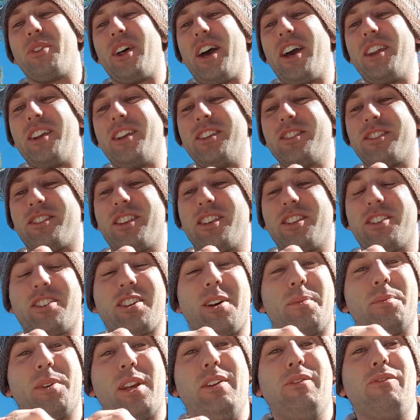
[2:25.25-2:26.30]
That is just
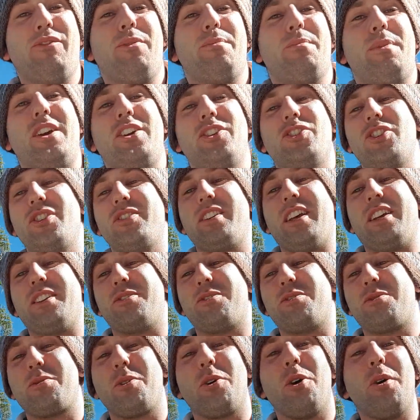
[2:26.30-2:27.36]
some information that
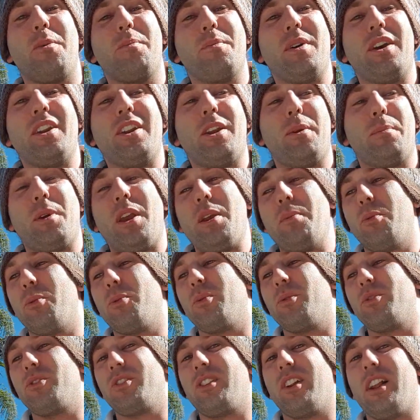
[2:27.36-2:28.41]
so many people
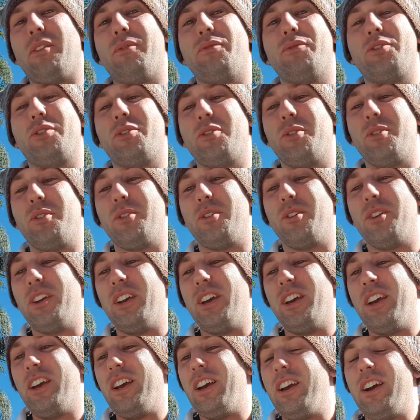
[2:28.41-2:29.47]
would love to
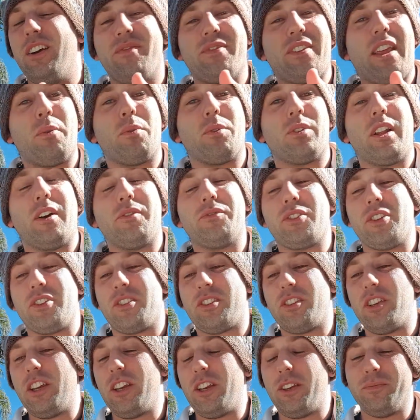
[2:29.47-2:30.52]

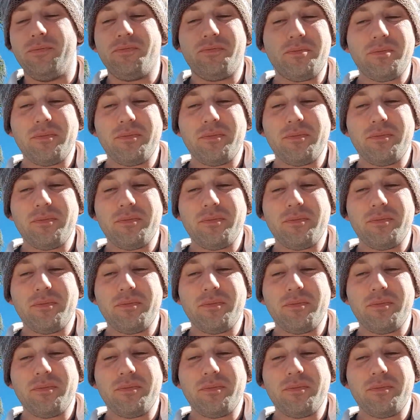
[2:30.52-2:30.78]
see,